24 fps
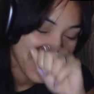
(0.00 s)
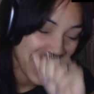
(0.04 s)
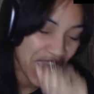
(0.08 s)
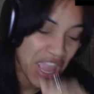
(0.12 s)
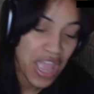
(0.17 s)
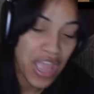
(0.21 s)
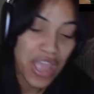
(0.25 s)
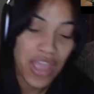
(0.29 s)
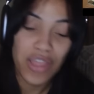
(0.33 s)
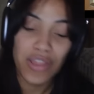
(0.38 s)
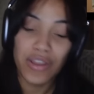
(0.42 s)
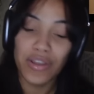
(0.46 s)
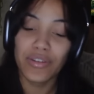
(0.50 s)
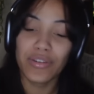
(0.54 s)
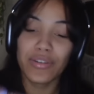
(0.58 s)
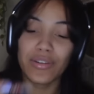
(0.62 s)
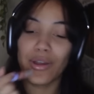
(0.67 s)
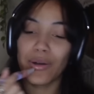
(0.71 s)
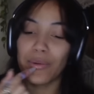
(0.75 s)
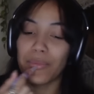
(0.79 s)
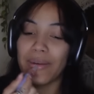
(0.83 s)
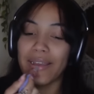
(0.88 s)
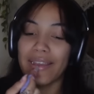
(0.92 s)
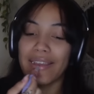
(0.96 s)
him.
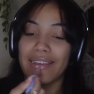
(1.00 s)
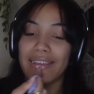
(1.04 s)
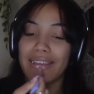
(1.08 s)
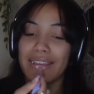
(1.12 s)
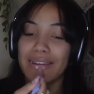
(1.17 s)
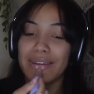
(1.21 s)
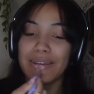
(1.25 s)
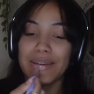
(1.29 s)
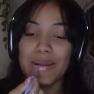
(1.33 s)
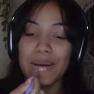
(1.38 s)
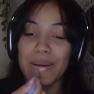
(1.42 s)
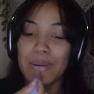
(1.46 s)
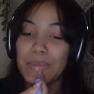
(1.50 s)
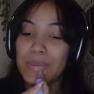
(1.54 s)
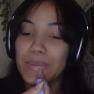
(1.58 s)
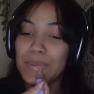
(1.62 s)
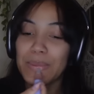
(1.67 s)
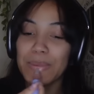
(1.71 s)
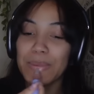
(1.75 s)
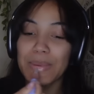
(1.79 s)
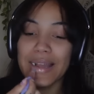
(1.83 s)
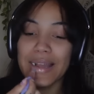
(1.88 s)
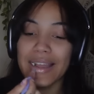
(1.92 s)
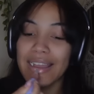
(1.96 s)
No way. No
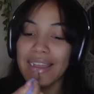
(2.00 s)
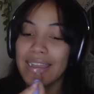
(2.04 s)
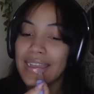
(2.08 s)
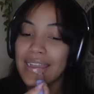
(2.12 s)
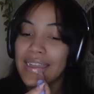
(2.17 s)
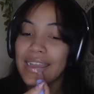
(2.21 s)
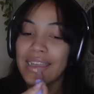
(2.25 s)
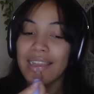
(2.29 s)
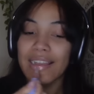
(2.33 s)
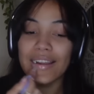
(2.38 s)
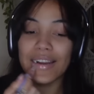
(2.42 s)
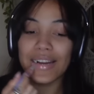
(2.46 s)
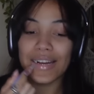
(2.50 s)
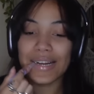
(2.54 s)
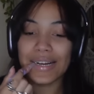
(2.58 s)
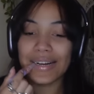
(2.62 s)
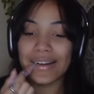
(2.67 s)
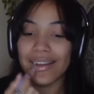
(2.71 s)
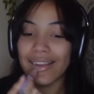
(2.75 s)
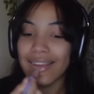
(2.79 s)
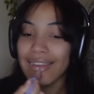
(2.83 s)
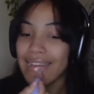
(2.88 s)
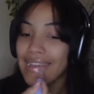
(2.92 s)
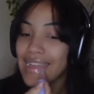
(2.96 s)
way.
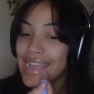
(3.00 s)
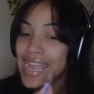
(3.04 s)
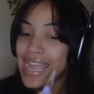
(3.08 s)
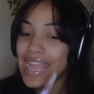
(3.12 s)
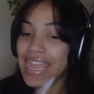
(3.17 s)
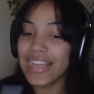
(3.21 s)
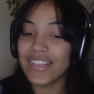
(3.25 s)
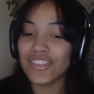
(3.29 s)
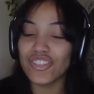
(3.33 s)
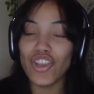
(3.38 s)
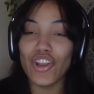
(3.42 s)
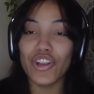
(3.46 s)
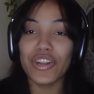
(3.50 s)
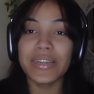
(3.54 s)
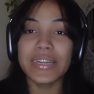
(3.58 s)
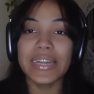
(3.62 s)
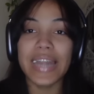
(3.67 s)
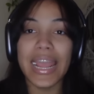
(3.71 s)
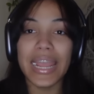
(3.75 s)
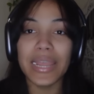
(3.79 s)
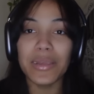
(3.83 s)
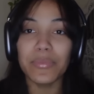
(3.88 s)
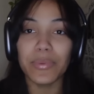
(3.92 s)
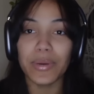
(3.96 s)
Girl, he's your
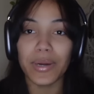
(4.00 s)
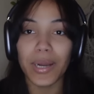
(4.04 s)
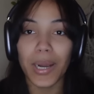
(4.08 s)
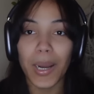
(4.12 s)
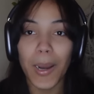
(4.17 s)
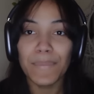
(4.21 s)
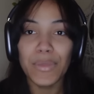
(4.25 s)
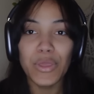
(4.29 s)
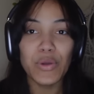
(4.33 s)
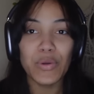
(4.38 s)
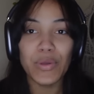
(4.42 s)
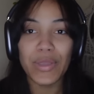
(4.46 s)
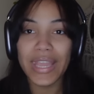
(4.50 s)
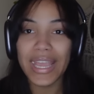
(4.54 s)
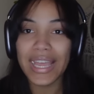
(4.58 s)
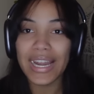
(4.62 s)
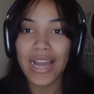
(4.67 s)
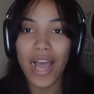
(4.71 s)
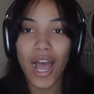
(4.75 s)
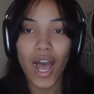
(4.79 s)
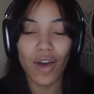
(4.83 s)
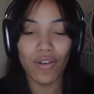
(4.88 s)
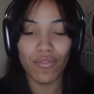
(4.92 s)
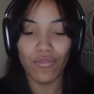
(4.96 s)
neighbor. You
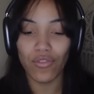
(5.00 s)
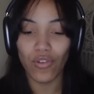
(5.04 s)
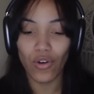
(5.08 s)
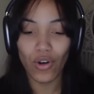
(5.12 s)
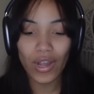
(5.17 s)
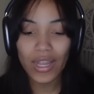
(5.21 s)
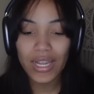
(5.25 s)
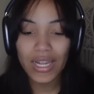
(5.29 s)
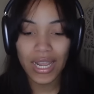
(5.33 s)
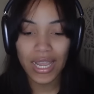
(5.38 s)
can't avoid